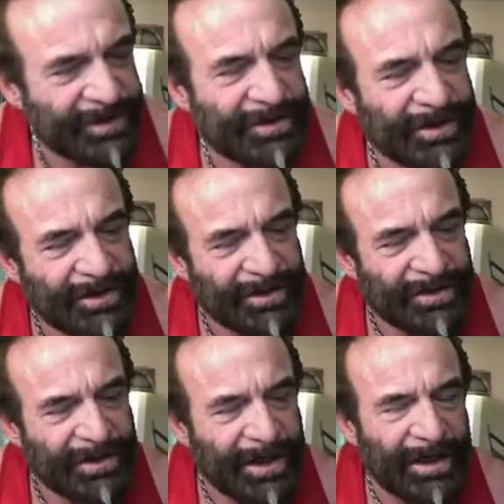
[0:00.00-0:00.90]
you
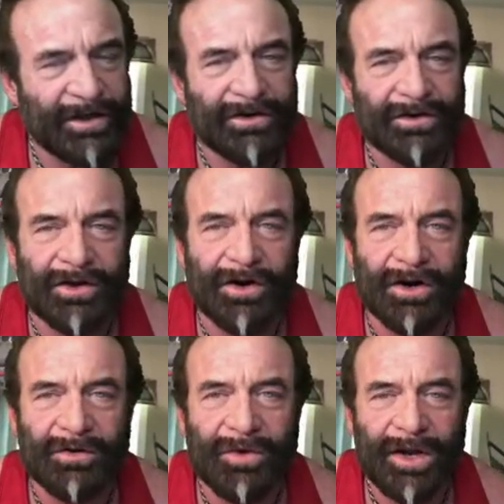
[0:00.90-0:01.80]
you had to learn the
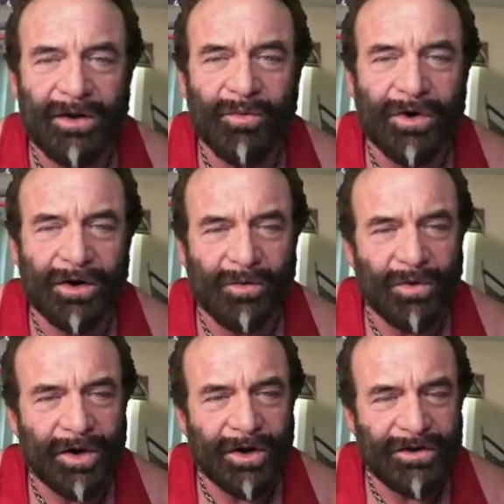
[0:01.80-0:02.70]
hard way, and where
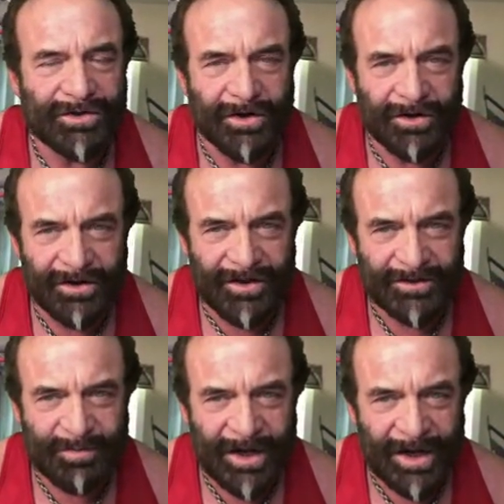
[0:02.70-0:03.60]
where you started on
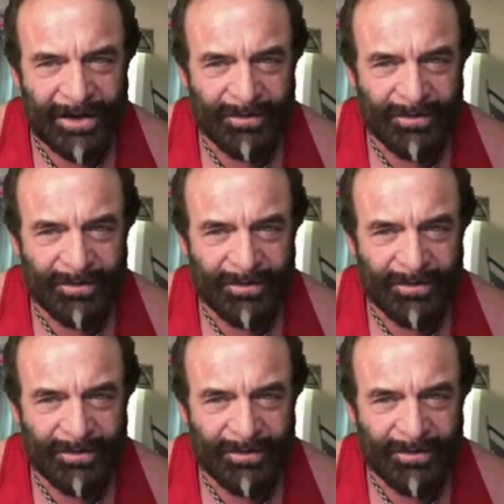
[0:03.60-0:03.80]
this path